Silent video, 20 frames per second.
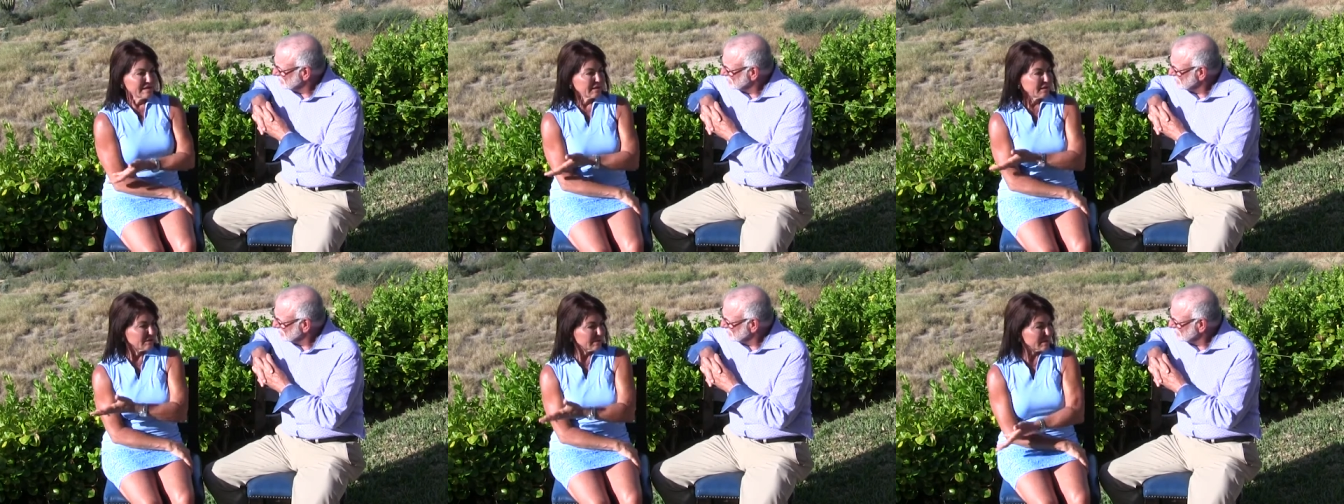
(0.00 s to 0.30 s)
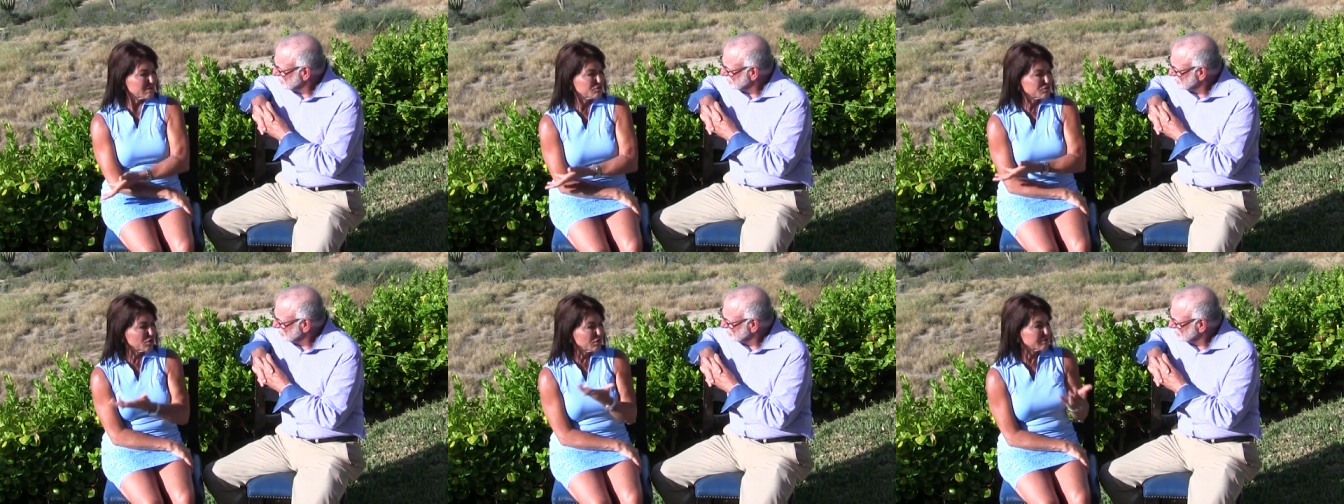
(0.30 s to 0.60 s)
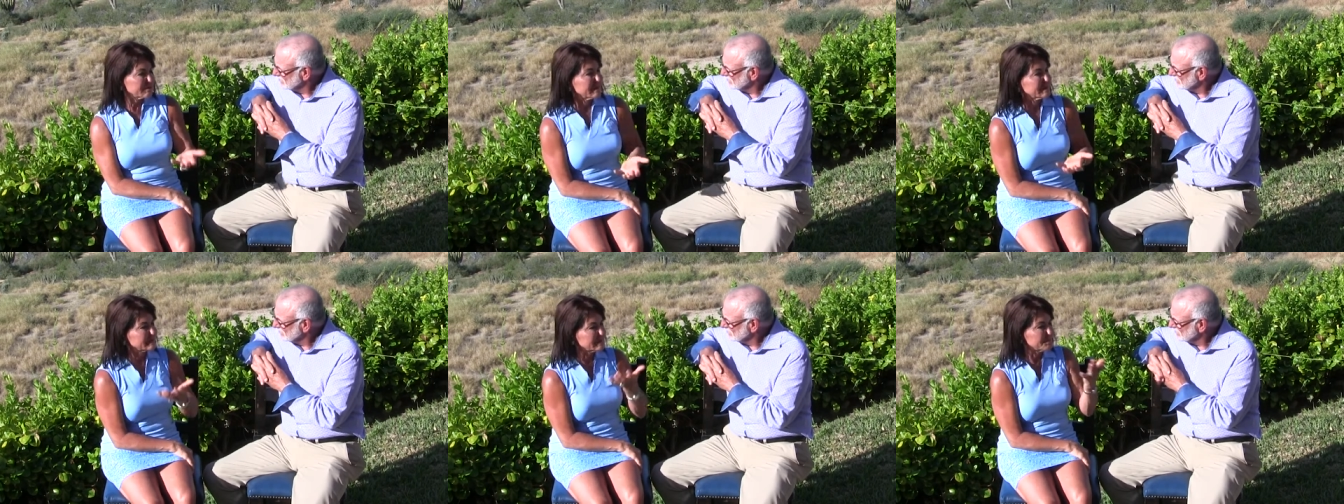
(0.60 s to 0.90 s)

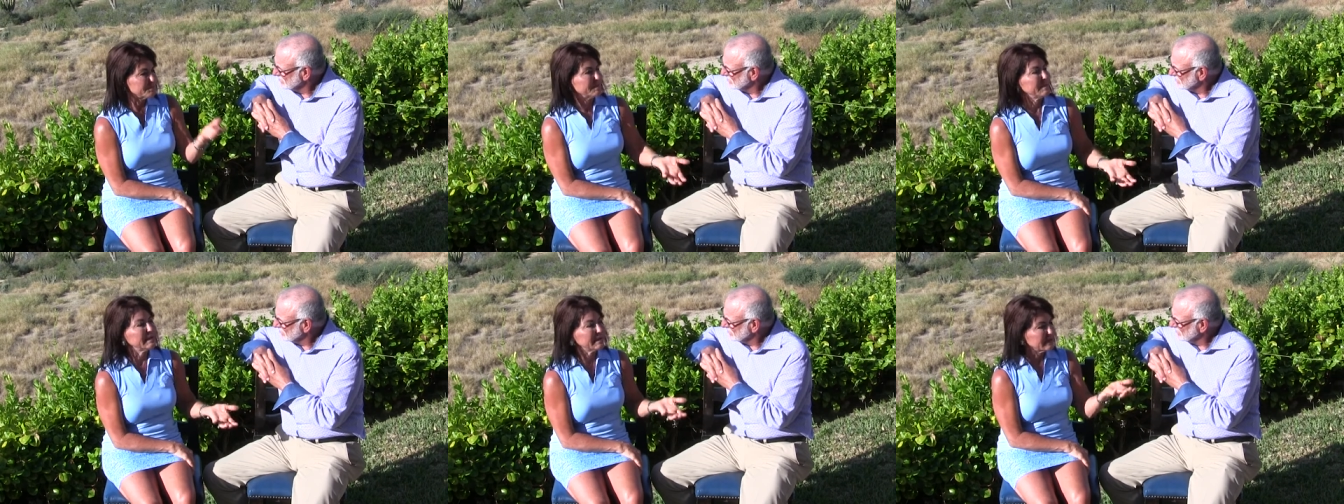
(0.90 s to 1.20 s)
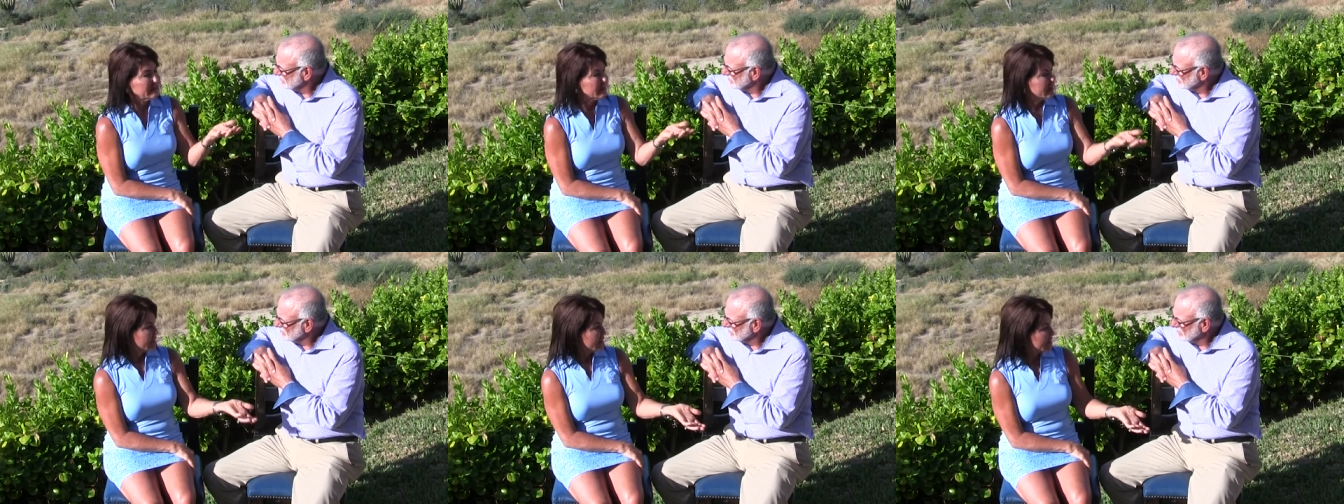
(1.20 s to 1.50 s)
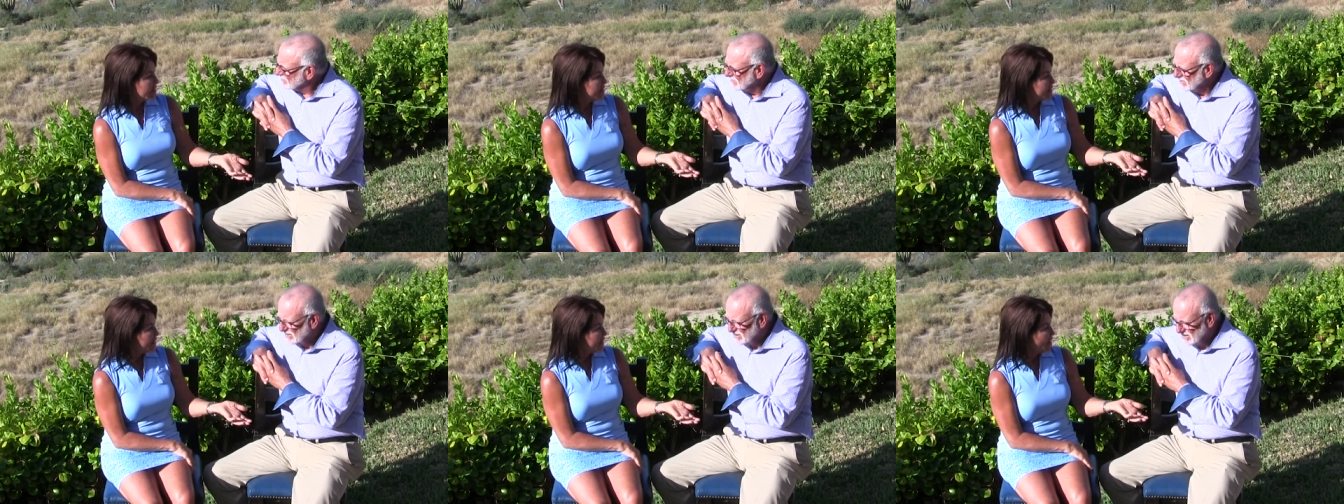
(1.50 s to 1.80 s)
cholesterol doesn't mean
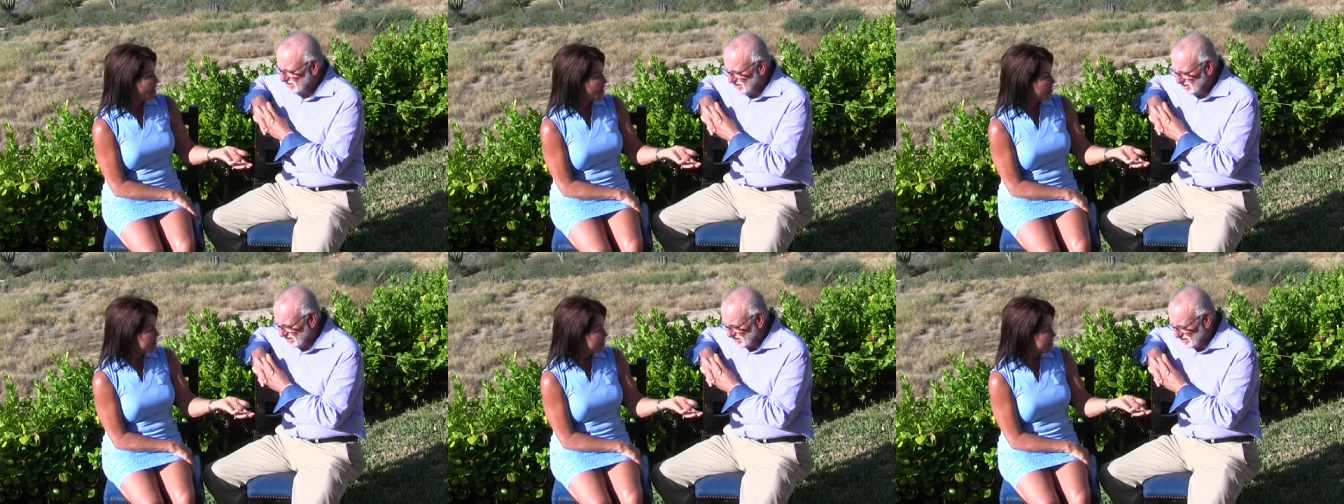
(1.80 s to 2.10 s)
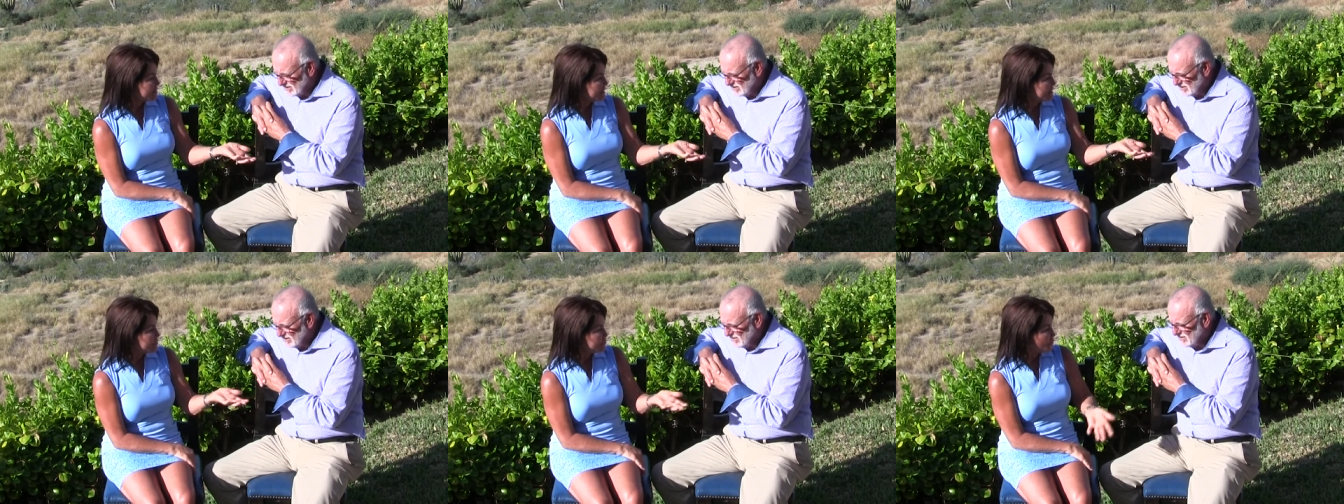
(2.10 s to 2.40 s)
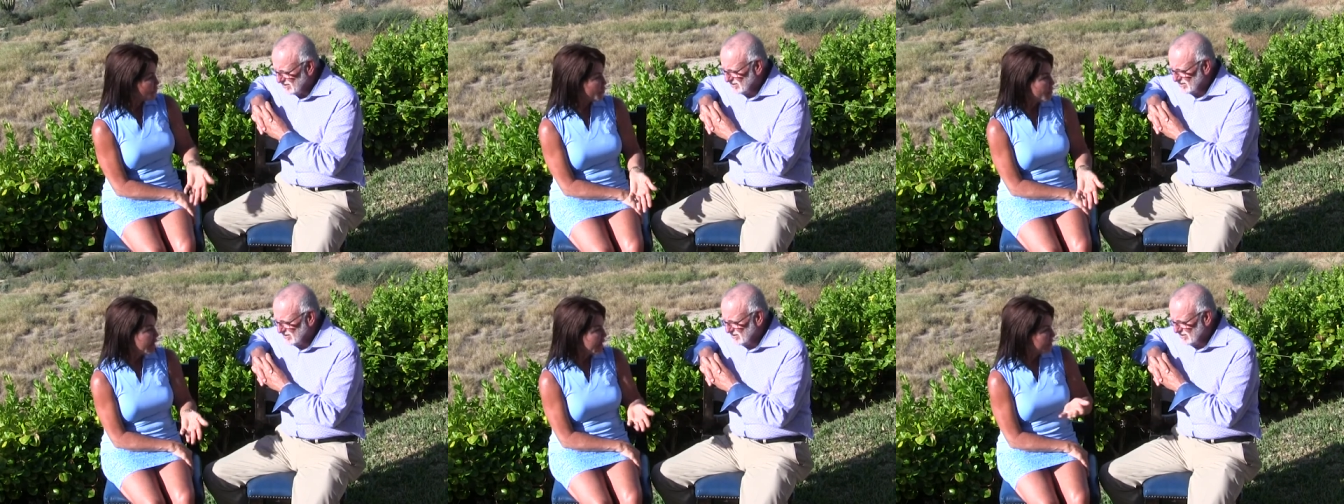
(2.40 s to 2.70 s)
heart disease
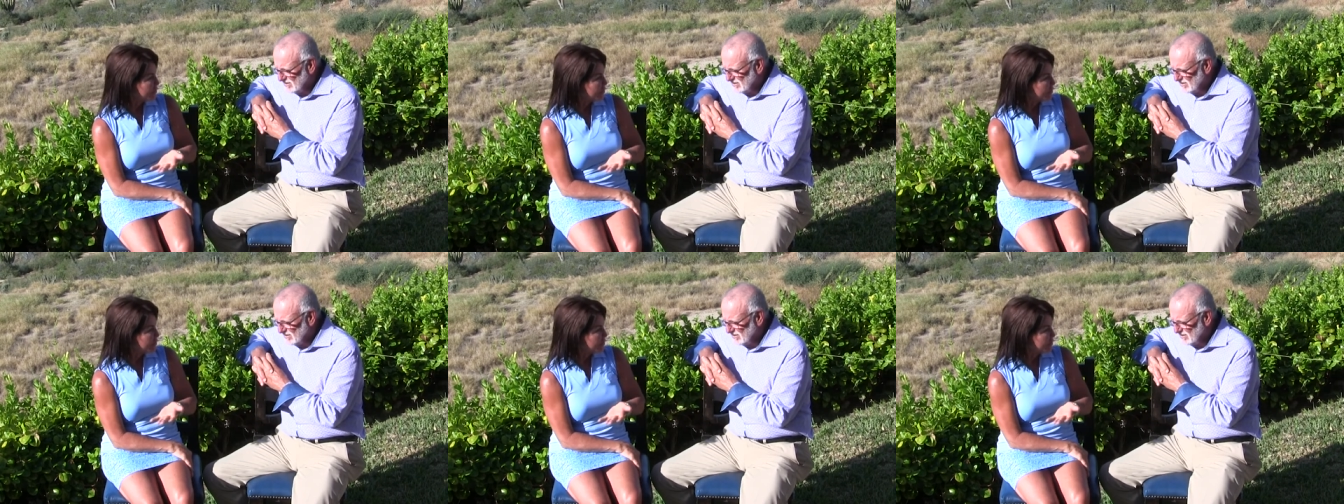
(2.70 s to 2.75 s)
or